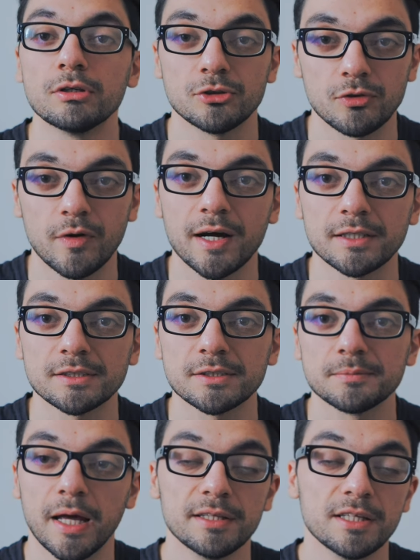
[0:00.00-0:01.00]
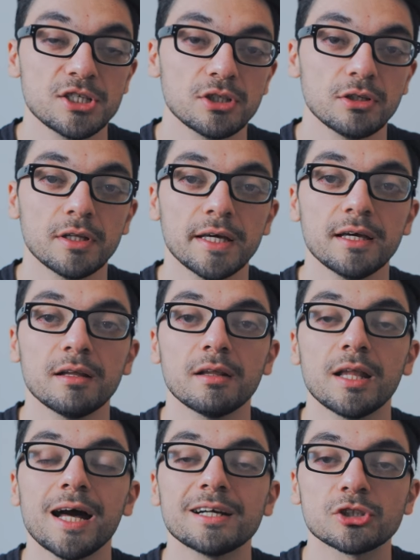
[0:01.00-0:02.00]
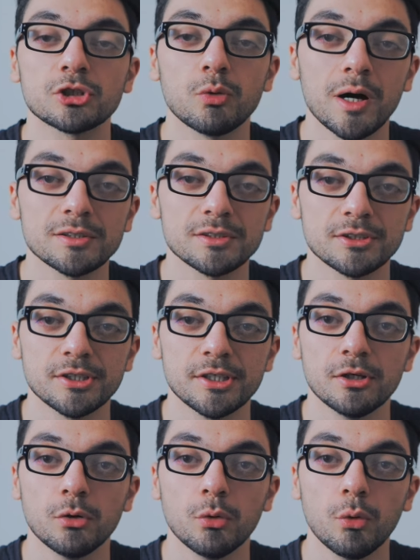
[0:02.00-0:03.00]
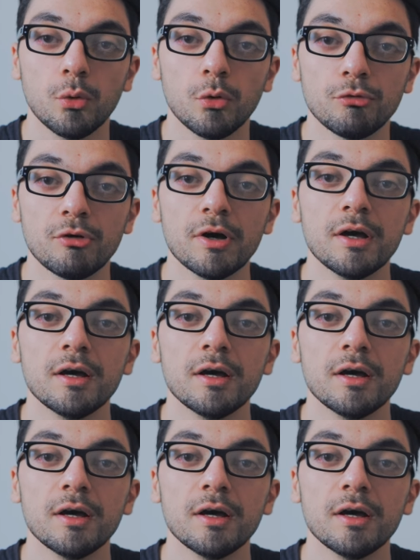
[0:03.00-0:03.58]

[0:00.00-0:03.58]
drugs additionally large quantity of